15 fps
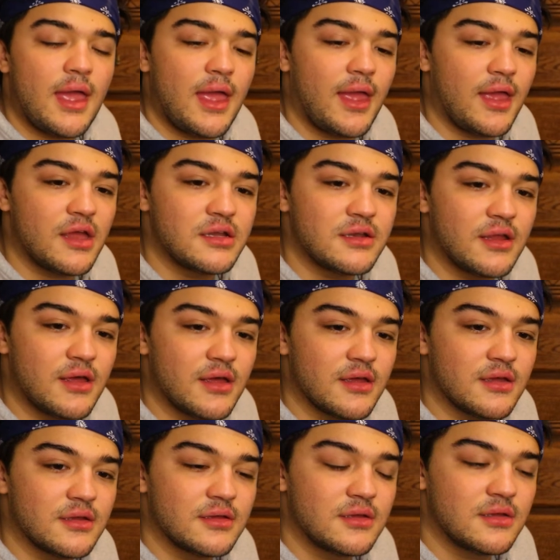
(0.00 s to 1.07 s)
And
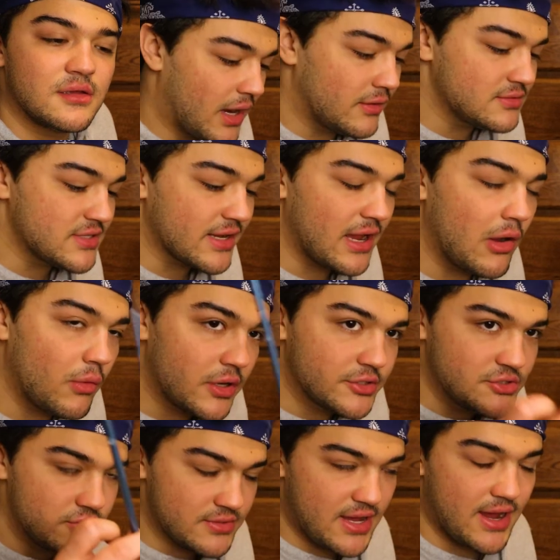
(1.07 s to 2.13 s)
I was like, I
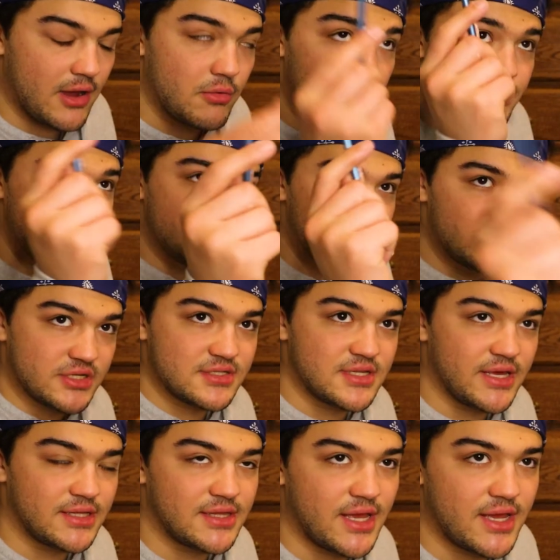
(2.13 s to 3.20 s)
want to do that. I want to be just
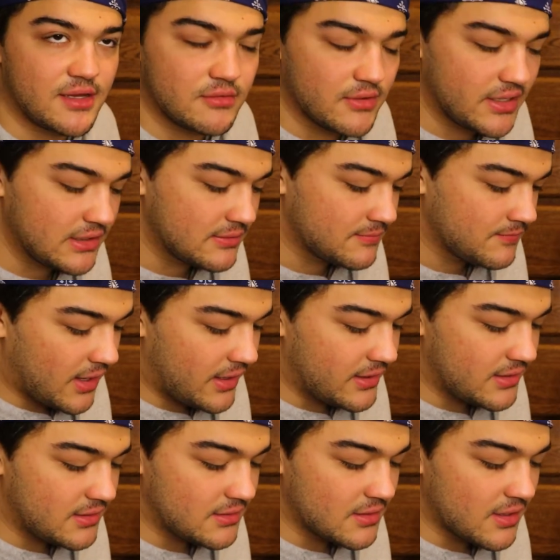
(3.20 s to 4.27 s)
like that, right?
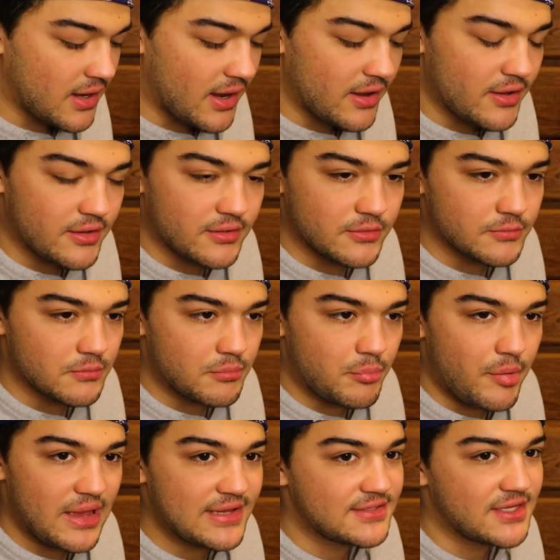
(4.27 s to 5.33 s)
And I
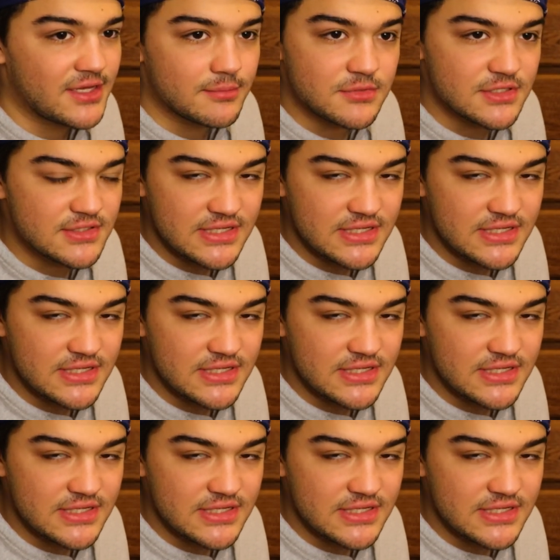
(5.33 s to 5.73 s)
begged him to